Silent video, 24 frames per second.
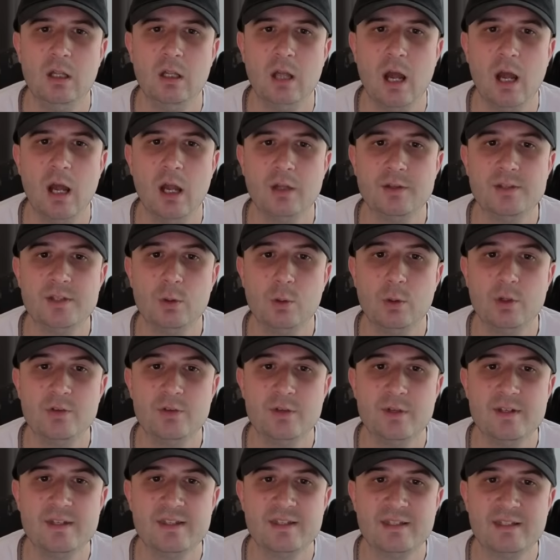
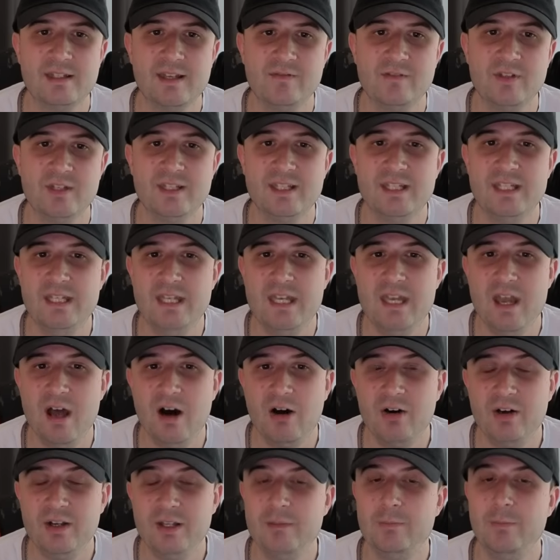
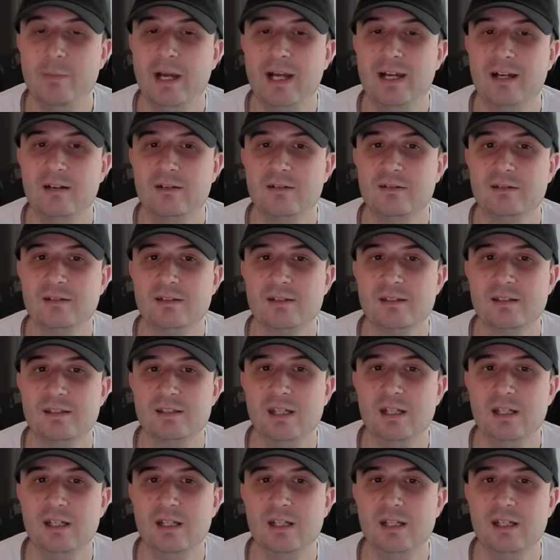£279.